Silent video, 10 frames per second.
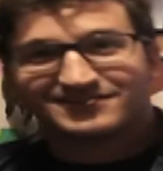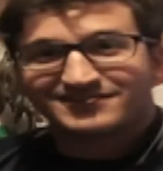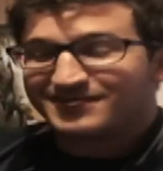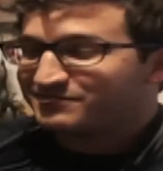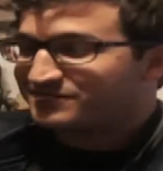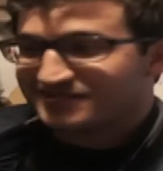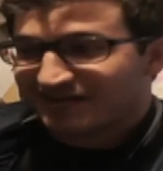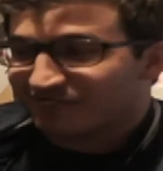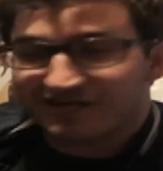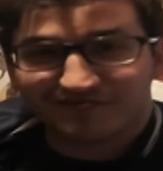A
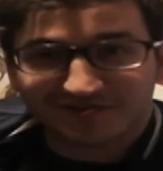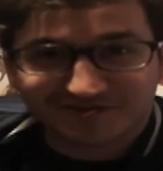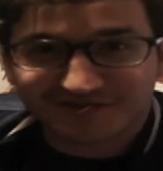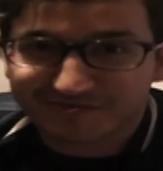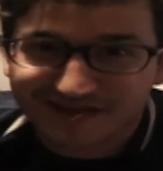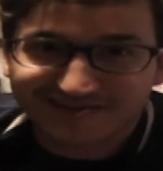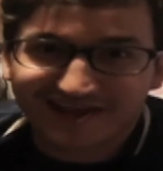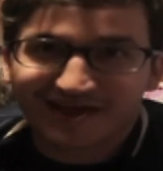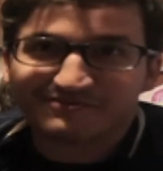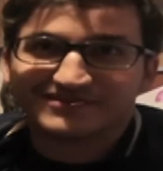revolution's about to
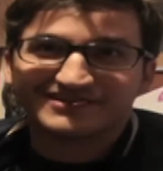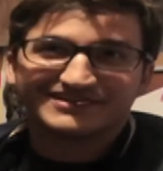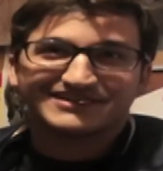happen.